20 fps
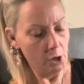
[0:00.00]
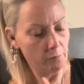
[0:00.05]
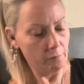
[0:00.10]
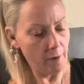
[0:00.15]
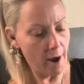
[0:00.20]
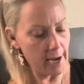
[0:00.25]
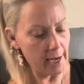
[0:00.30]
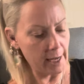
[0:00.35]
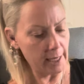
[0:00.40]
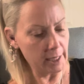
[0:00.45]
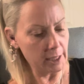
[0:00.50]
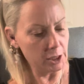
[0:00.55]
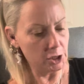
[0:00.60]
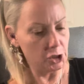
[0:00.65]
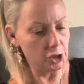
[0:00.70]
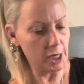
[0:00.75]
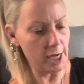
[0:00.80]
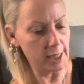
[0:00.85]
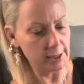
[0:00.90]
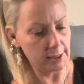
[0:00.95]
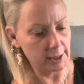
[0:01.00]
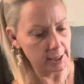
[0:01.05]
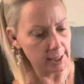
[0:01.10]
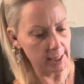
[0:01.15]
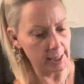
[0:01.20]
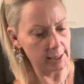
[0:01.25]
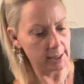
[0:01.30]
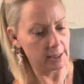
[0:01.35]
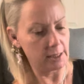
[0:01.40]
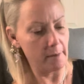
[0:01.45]
Righting
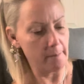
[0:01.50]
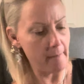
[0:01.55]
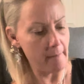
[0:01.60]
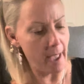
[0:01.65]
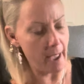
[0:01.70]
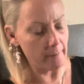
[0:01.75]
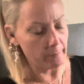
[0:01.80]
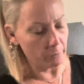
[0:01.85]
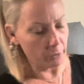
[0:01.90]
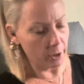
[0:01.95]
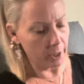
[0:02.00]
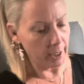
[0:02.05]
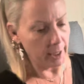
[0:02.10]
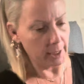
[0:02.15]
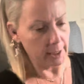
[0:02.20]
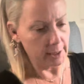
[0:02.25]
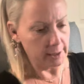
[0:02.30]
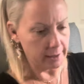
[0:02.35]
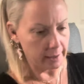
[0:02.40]
injustice, the memories,